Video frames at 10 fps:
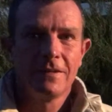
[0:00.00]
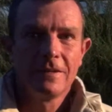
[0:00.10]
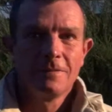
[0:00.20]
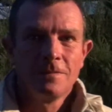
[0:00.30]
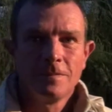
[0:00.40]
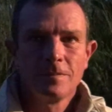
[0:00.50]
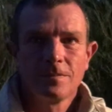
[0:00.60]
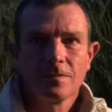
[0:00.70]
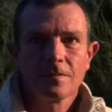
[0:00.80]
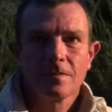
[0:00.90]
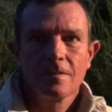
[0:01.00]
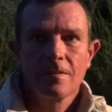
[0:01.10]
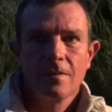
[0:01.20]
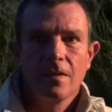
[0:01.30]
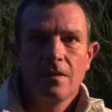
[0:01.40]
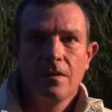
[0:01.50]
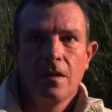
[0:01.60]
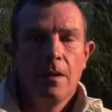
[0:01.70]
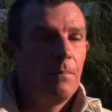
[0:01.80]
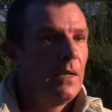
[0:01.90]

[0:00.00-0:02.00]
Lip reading: What kind of accidents have you seen on the road?